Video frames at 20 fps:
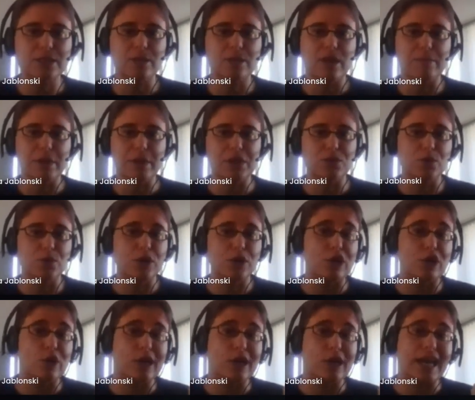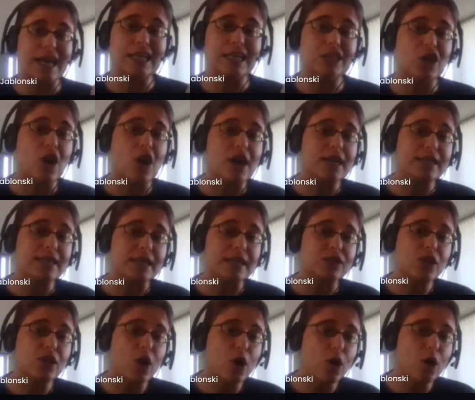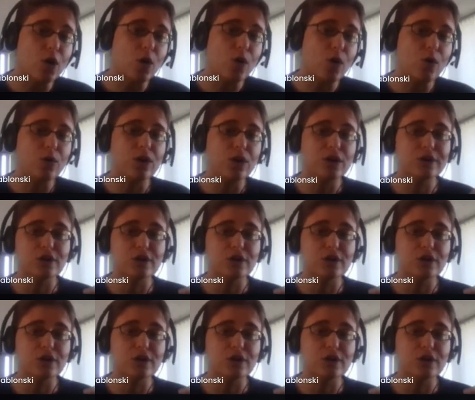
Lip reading: So that means we're going to at docs as code,